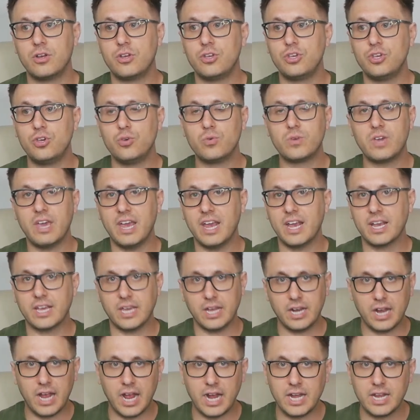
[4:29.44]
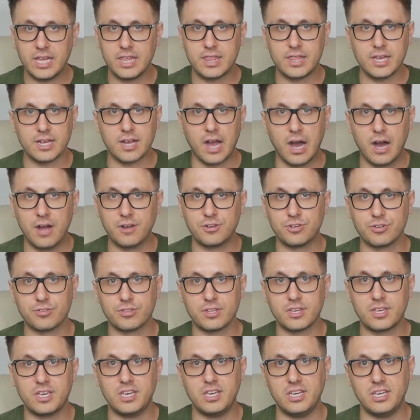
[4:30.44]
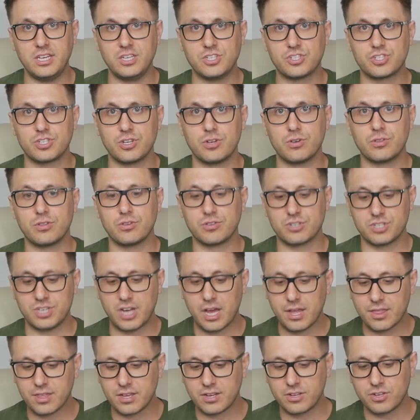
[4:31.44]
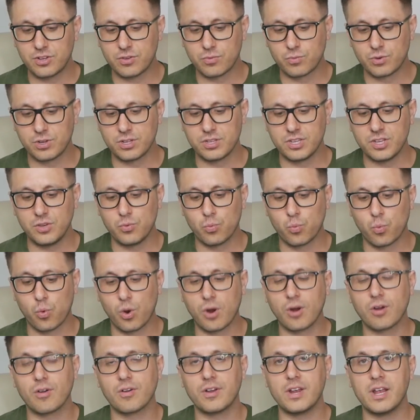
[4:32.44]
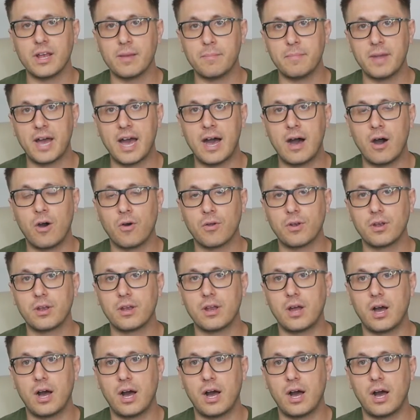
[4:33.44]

you can't get anything under the keys, so there's nothing to really worry about